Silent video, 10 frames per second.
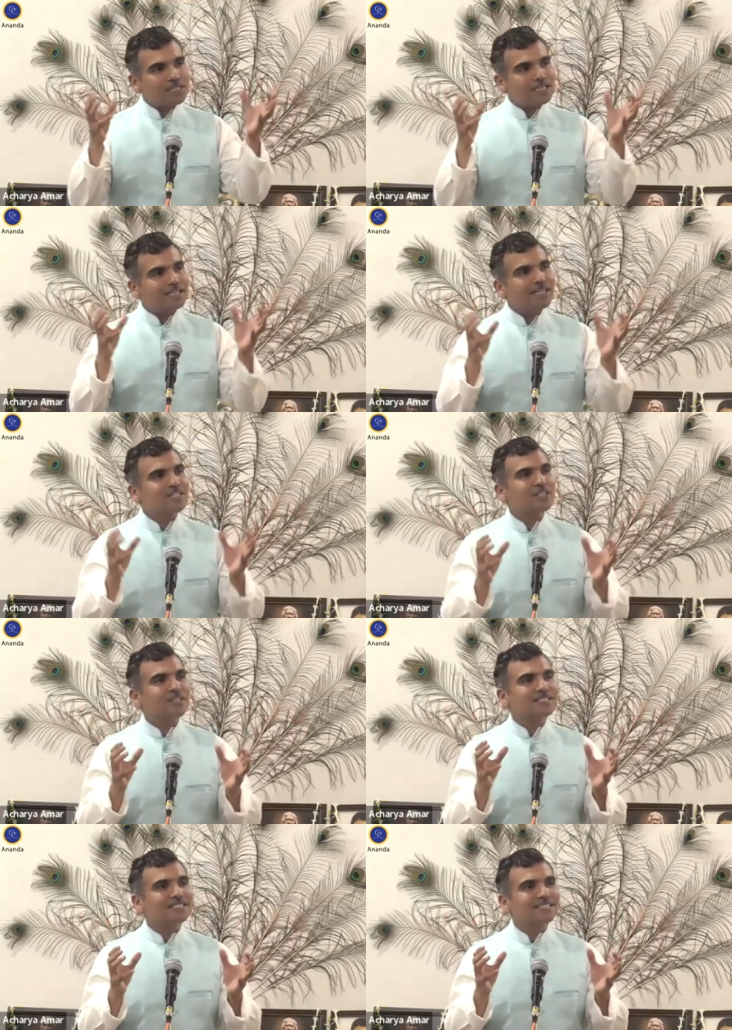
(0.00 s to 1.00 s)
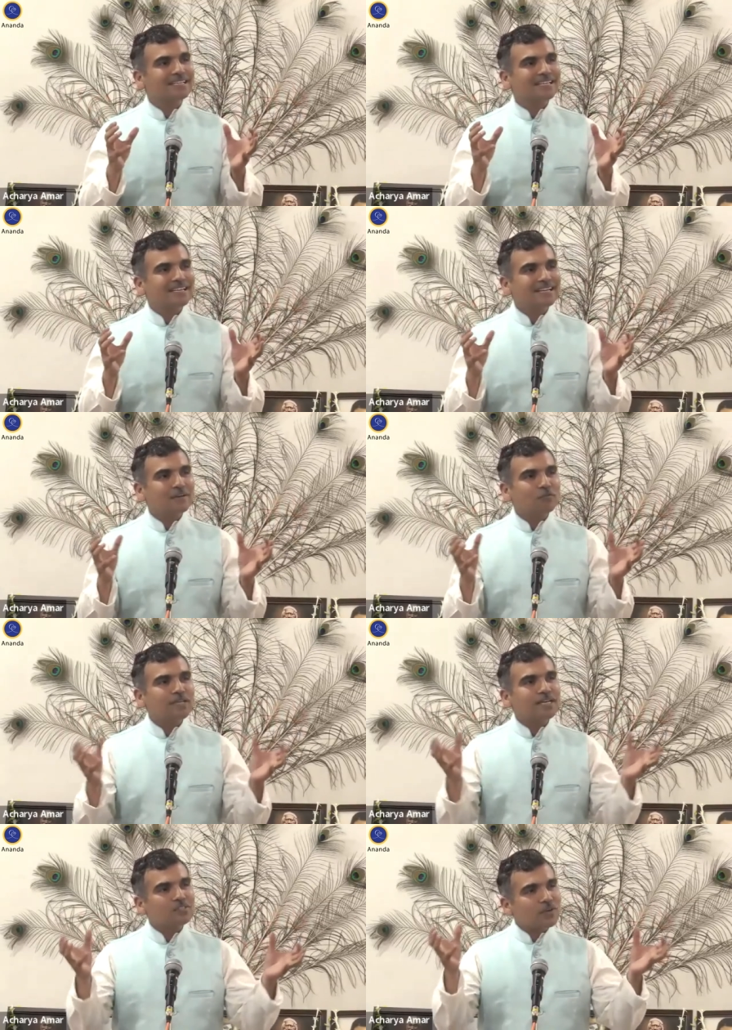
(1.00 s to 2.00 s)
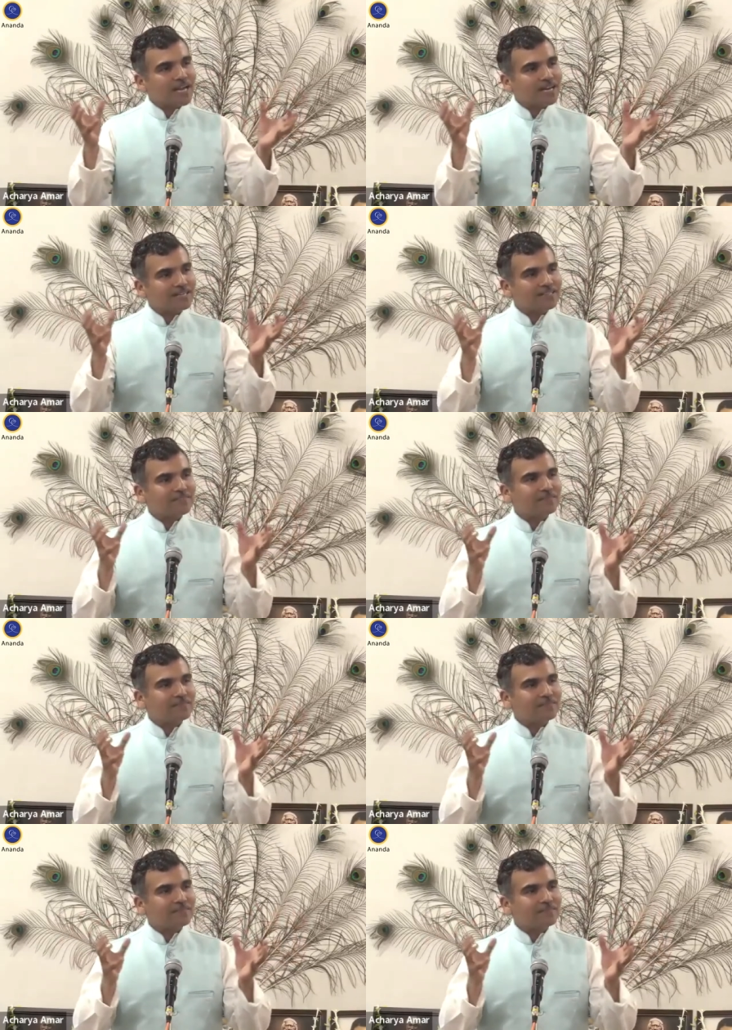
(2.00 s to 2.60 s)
inclinations, we attract